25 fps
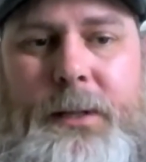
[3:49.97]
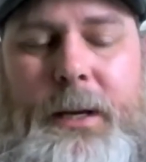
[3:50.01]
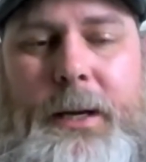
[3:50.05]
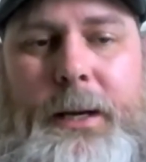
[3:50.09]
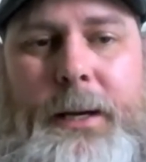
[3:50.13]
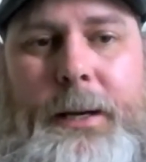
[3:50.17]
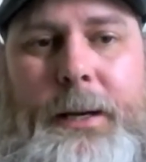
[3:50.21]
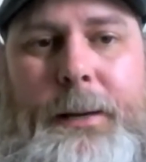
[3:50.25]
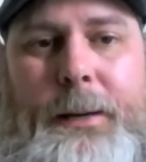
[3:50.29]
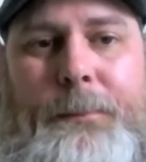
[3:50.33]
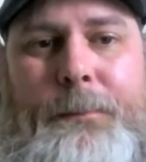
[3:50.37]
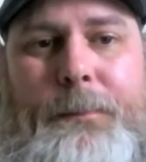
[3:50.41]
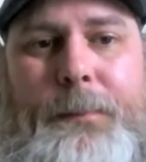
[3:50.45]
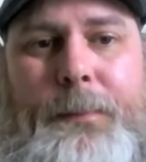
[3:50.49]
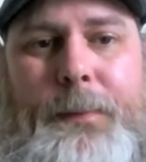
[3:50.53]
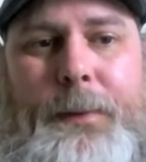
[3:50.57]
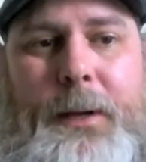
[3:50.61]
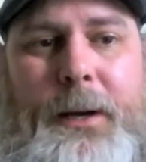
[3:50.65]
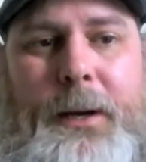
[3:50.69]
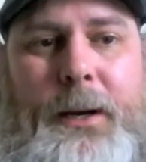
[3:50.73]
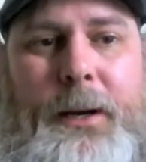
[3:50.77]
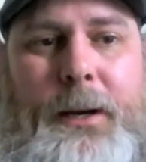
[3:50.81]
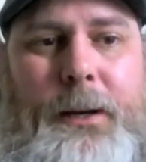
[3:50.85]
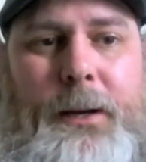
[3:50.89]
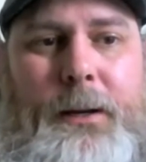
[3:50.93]
I
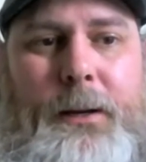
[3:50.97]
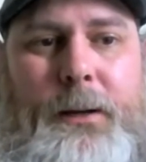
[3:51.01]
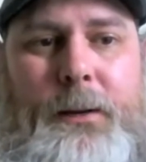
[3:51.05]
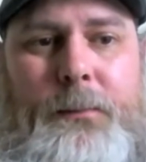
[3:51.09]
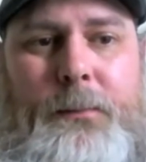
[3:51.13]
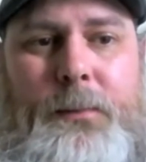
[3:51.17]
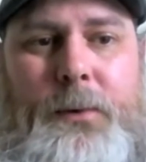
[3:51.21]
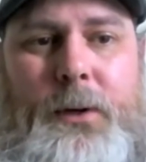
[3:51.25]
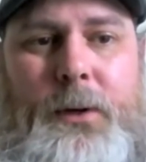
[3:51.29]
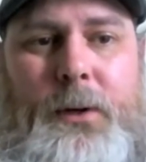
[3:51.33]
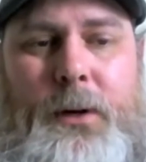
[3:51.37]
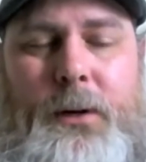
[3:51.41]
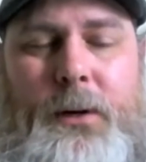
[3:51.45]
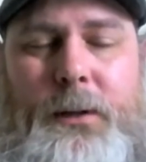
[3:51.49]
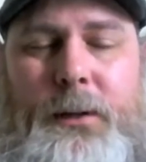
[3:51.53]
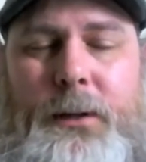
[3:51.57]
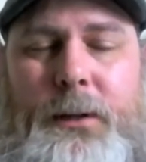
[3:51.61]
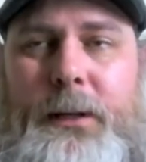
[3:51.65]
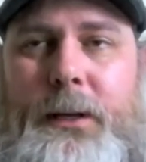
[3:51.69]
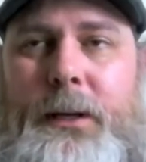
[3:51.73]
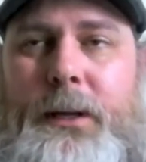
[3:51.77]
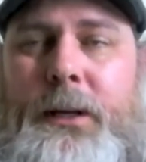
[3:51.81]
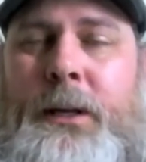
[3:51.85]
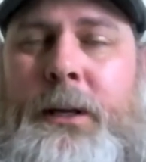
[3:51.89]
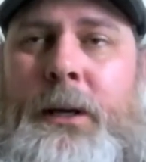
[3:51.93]
am
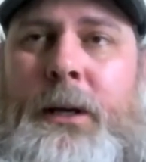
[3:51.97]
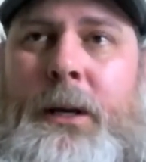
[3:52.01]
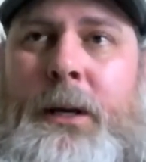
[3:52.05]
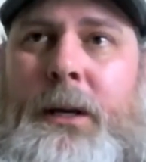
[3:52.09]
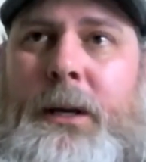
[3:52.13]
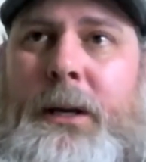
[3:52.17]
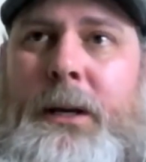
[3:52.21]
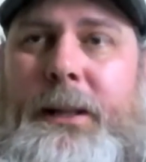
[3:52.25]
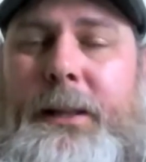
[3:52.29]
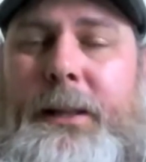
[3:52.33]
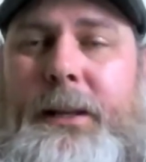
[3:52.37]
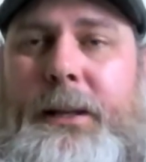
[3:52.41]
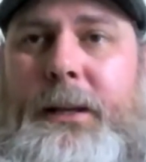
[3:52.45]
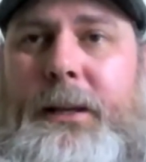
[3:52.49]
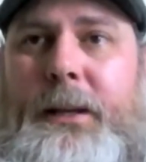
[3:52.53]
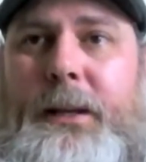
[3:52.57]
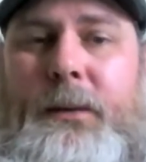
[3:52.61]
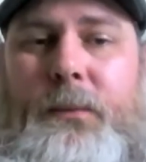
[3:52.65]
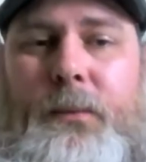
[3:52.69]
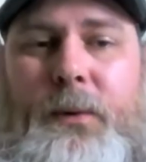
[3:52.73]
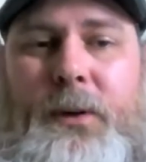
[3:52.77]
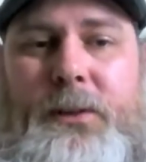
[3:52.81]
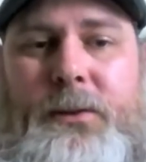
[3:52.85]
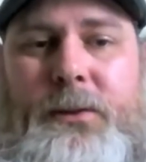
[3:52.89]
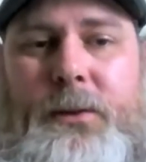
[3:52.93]
currently
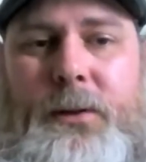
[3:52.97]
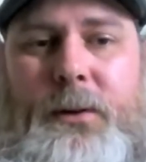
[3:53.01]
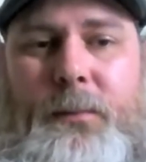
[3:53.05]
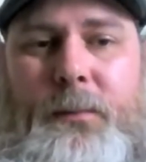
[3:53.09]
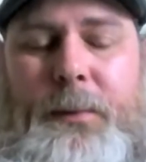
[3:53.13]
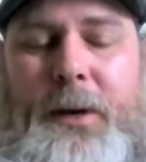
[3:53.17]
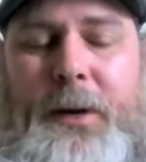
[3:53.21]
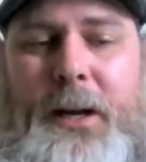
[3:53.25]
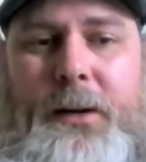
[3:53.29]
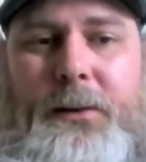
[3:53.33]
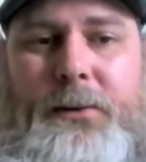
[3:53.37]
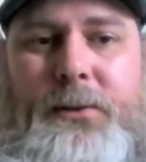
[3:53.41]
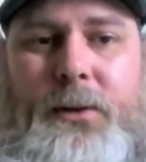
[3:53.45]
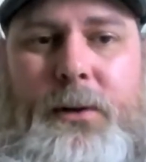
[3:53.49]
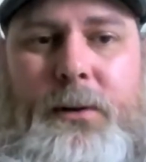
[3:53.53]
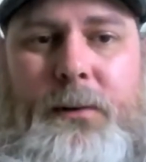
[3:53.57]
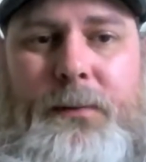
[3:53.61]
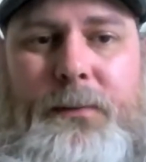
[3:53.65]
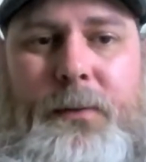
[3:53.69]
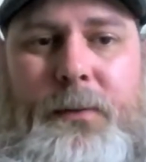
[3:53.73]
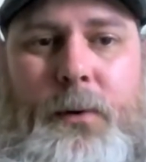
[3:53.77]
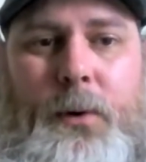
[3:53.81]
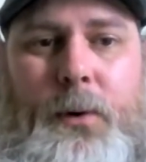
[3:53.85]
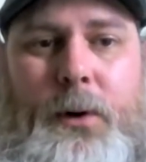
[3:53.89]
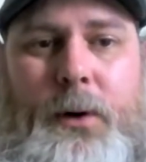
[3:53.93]
the regional manager
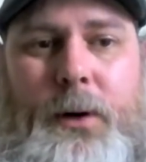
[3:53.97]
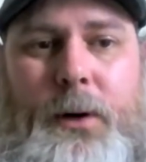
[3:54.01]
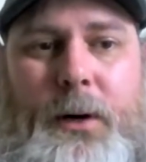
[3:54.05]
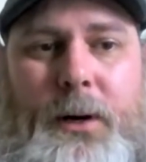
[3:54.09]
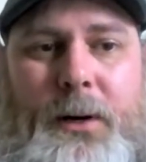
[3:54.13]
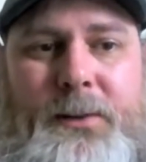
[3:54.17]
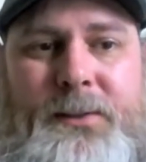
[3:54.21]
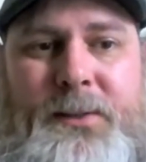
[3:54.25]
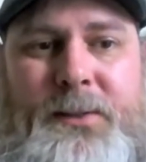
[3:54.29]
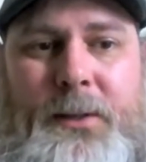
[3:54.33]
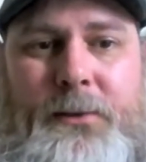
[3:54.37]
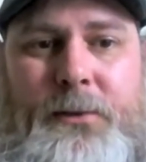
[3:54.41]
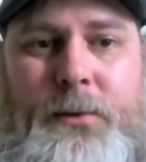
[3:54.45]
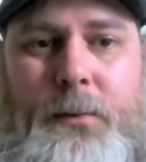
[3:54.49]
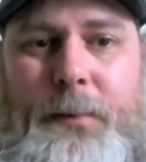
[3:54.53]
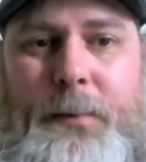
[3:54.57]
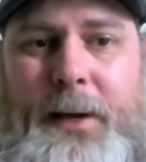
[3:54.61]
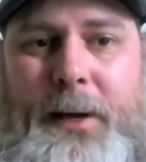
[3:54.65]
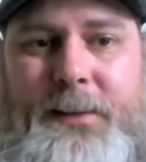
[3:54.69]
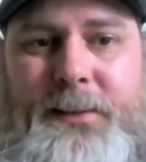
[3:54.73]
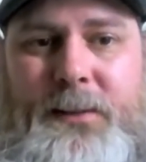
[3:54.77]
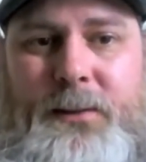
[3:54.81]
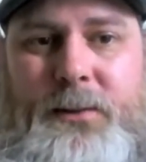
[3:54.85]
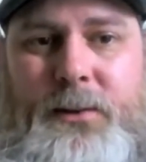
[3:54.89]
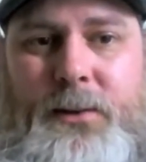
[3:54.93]
for our Central
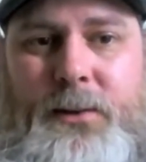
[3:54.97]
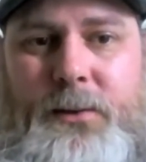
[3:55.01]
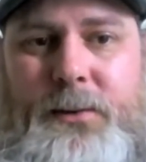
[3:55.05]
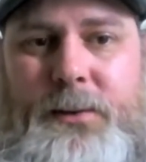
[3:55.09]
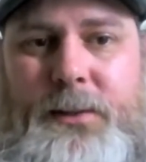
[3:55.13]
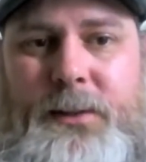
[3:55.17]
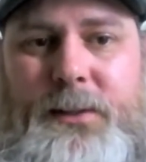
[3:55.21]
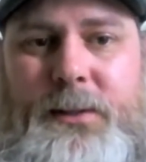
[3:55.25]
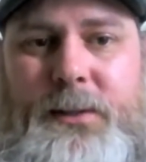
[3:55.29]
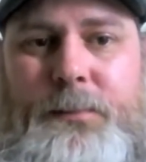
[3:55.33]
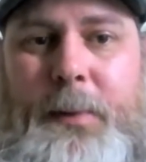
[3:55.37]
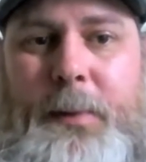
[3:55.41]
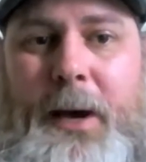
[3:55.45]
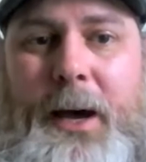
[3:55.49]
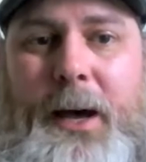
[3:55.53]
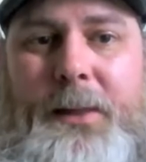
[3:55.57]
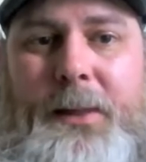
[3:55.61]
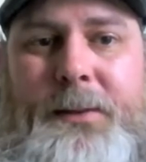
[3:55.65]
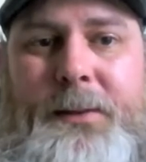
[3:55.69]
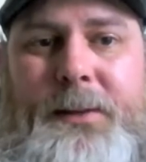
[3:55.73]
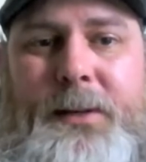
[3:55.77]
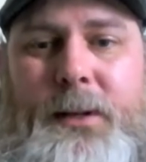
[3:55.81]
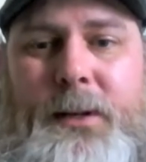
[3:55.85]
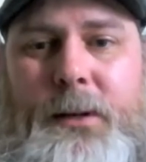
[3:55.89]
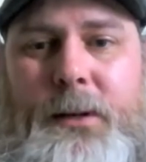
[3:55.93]
Massachusetts
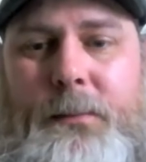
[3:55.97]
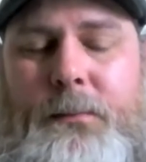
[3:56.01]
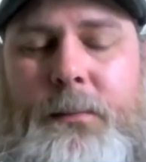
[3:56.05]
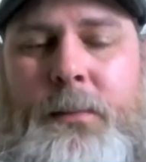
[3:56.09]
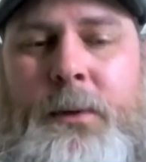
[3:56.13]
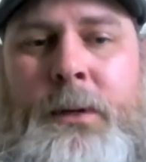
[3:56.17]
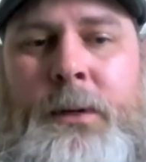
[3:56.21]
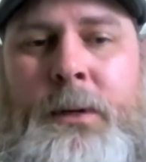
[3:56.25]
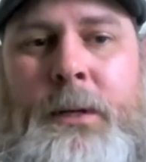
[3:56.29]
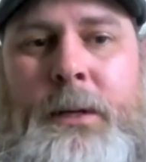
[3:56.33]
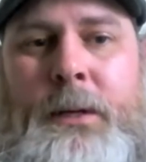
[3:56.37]
PATH team.